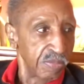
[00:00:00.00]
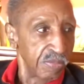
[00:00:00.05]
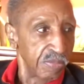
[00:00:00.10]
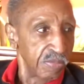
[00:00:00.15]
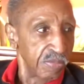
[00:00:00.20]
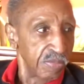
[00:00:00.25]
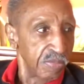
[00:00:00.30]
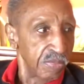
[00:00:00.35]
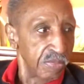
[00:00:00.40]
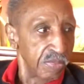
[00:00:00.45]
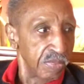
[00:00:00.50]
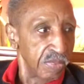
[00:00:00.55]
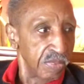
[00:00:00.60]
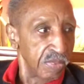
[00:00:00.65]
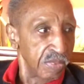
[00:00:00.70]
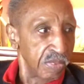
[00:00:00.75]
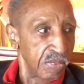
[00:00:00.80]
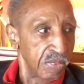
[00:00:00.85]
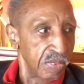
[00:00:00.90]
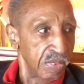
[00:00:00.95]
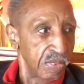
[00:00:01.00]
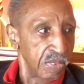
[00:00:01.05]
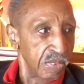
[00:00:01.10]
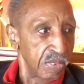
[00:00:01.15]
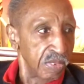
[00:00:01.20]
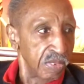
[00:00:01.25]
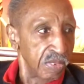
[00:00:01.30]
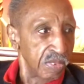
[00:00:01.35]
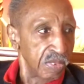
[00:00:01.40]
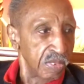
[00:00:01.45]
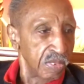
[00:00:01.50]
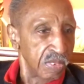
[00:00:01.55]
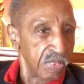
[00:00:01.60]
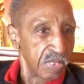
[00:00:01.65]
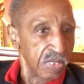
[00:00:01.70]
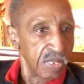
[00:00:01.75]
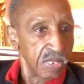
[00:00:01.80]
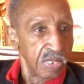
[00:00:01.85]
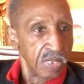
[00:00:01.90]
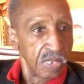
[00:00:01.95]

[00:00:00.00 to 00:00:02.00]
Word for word: What about the quality of their product?